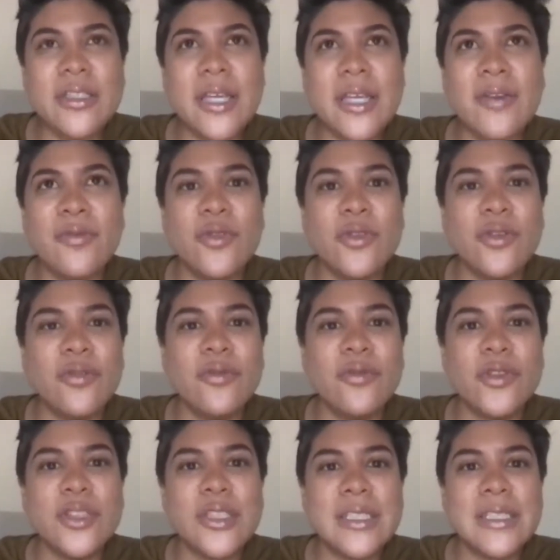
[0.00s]
And for the
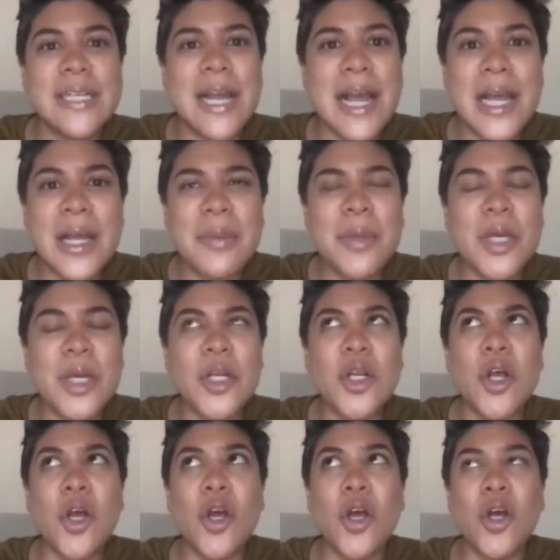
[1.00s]
first time
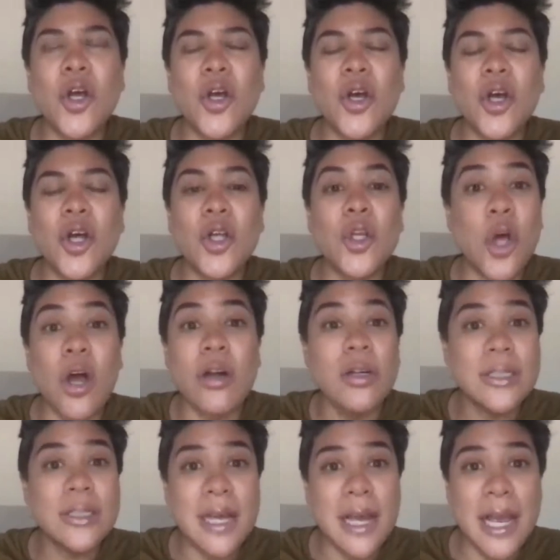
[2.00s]
in a
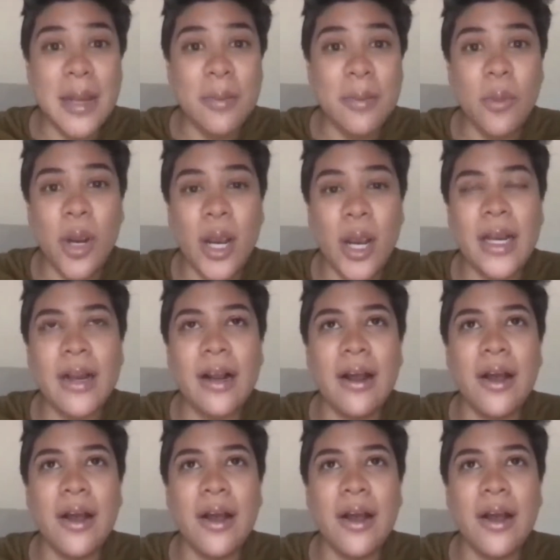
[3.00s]
long time, right?